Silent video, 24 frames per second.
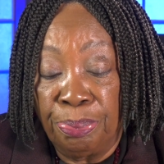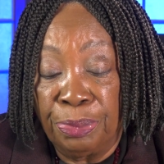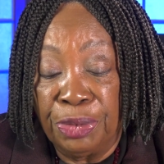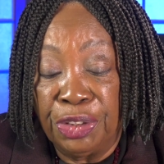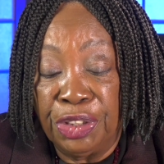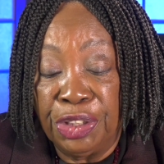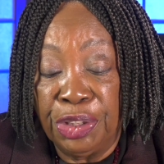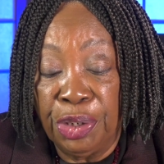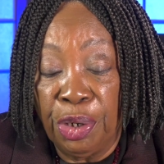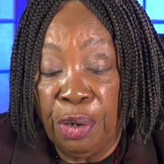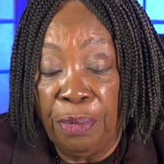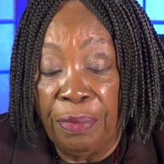
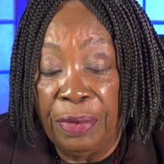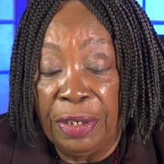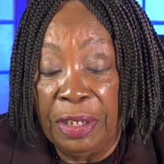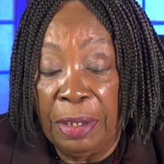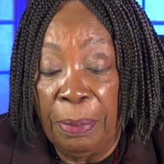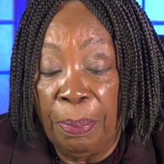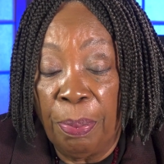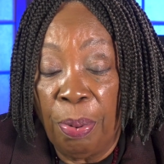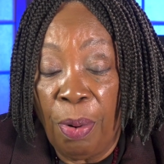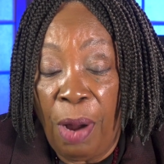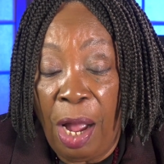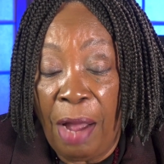serving
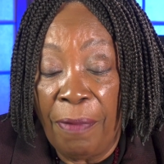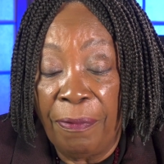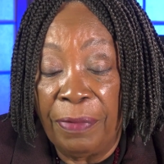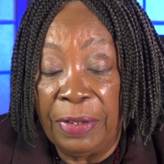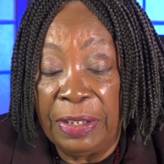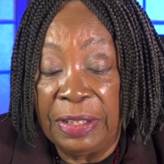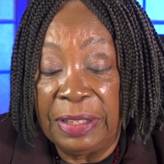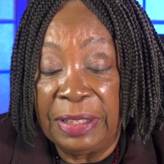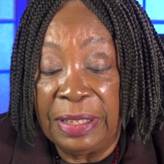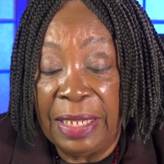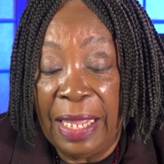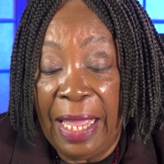the
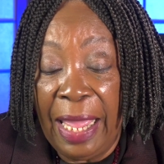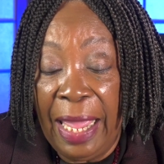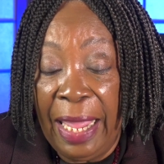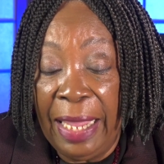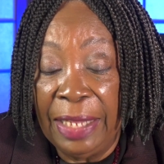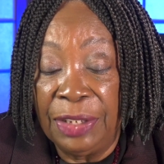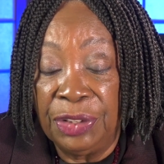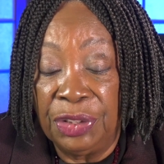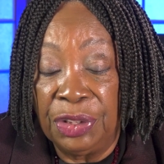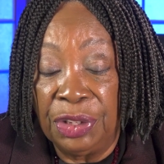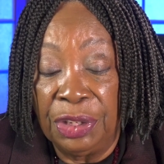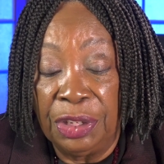prophets
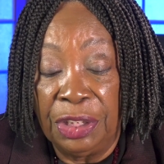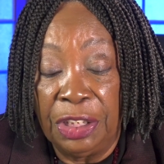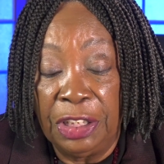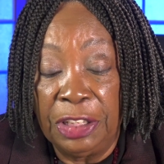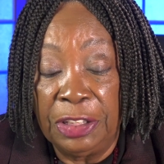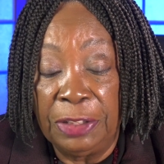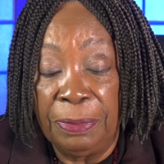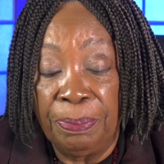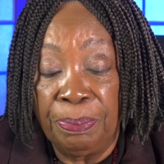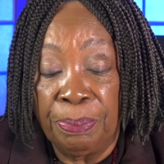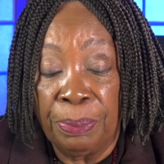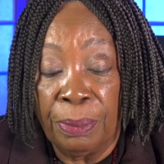and
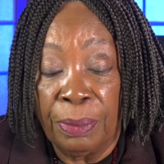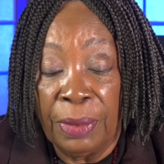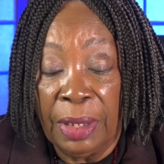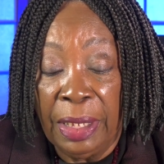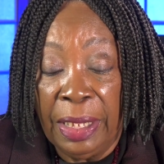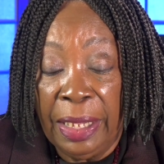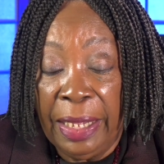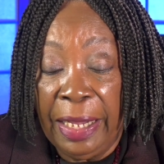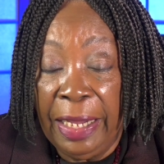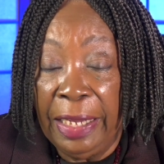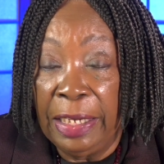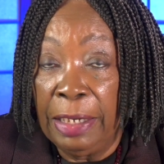judge.
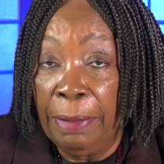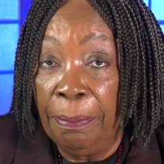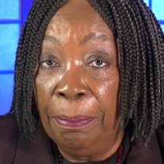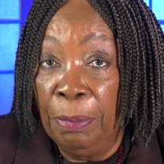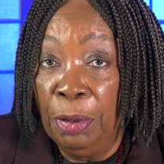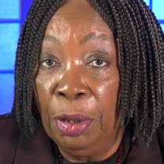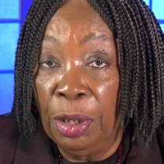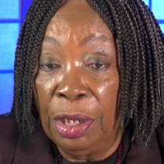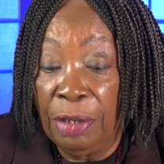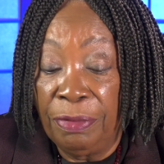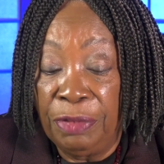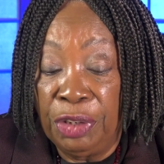In the
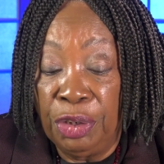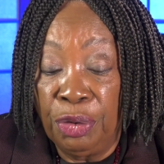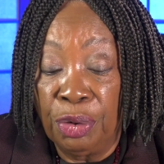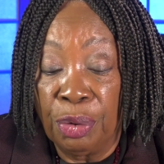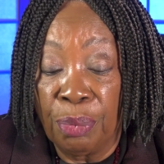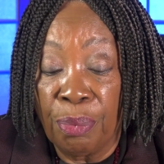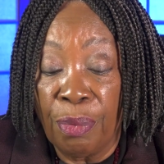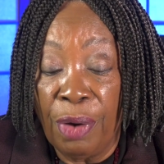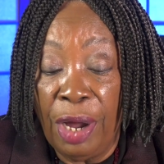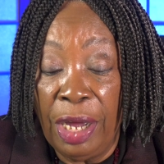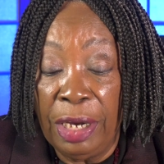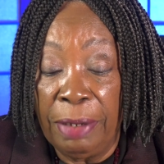book of
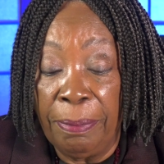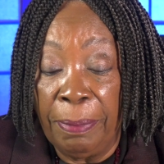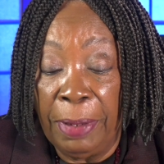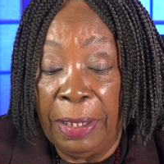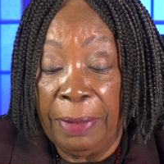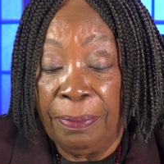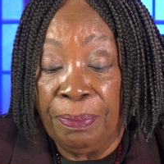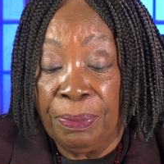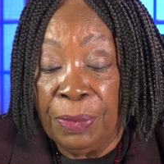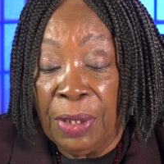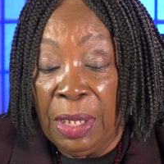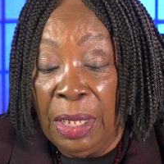
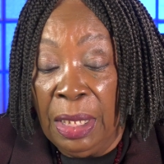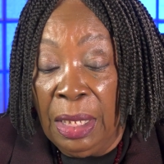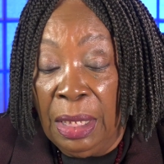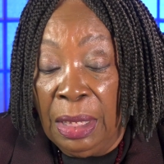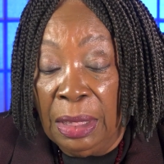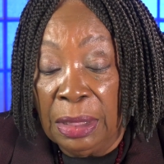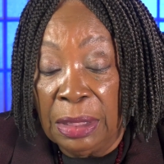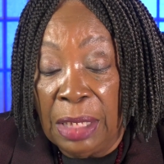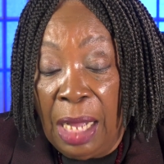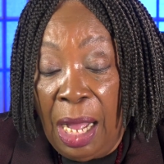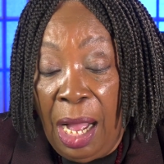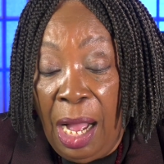Deuteronomy,
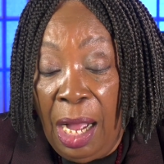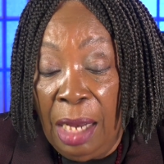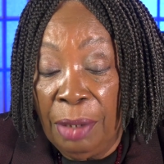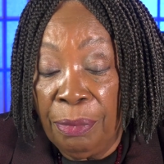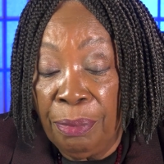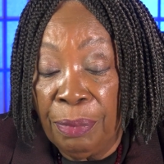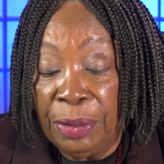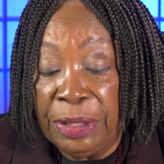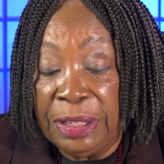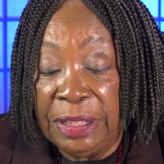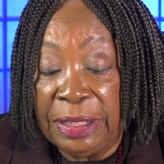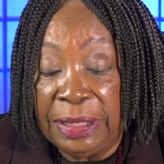God
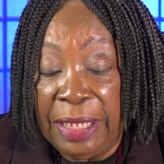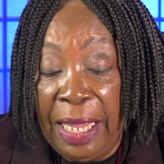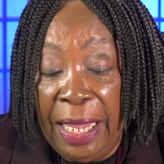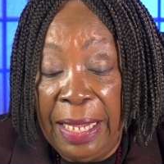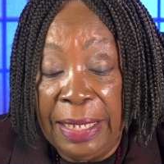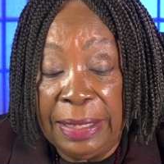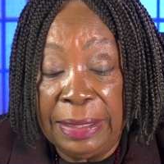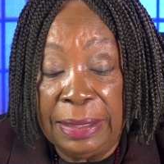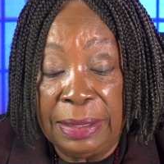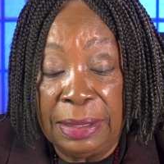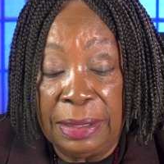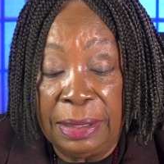
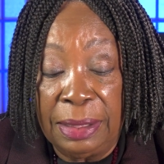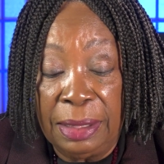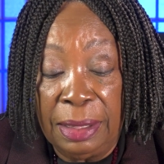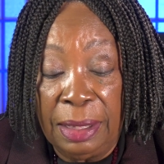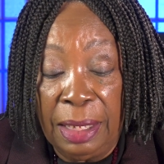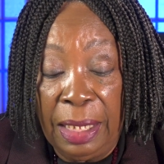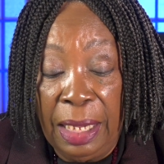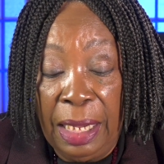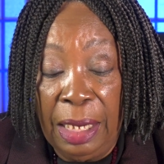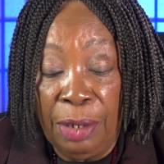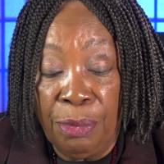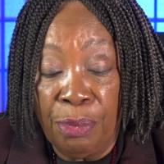restates
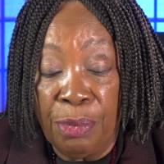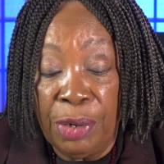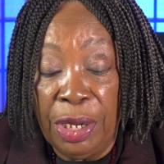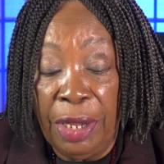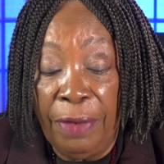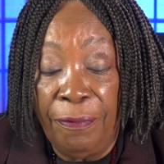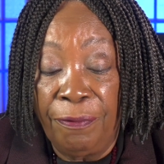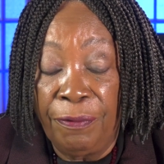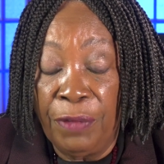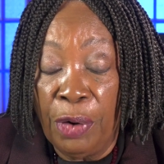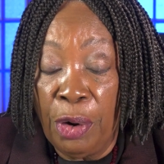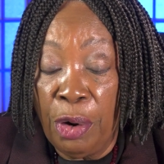and
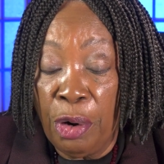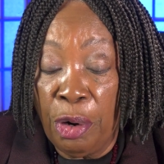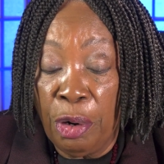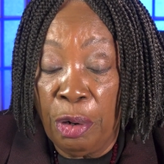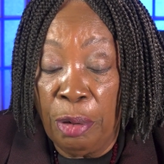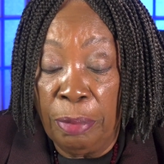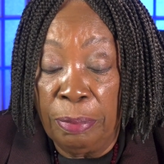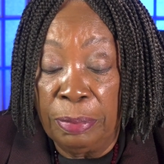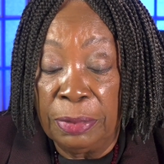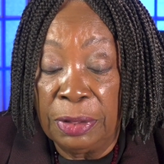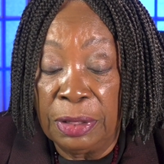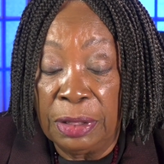
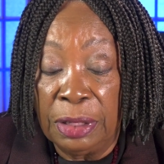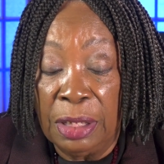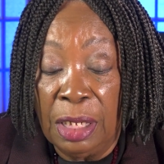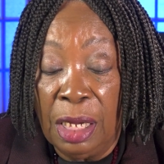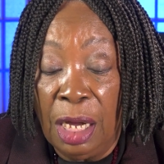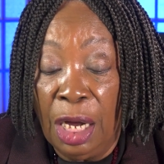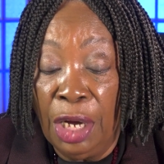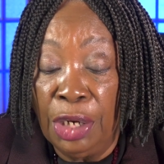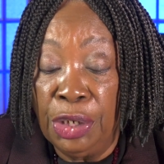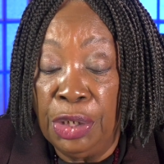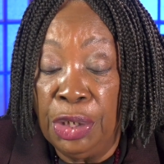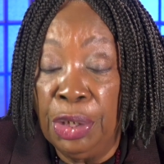reaffirms
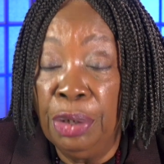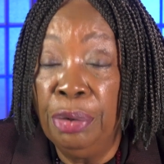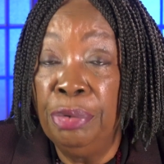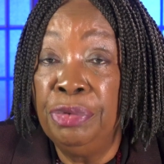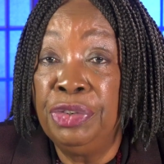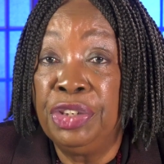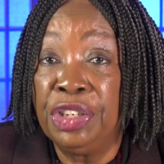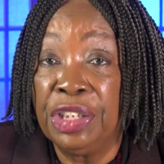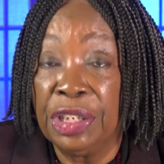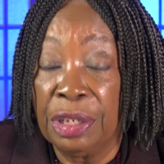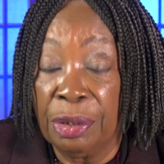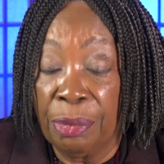a new
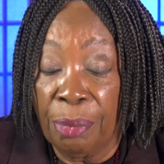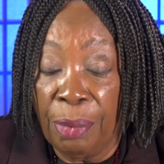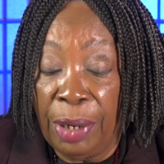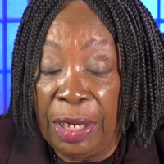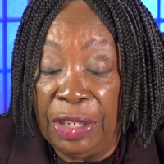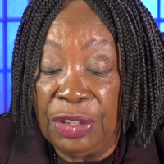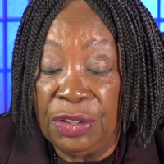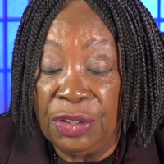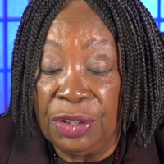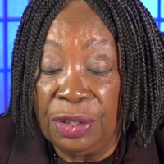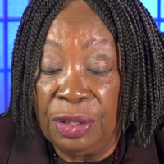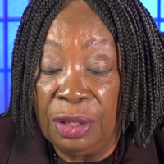
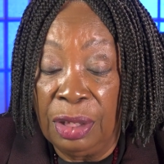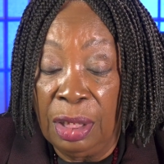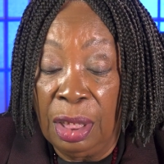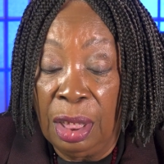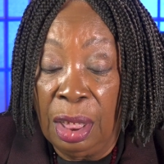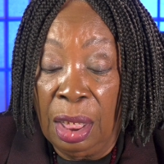generation,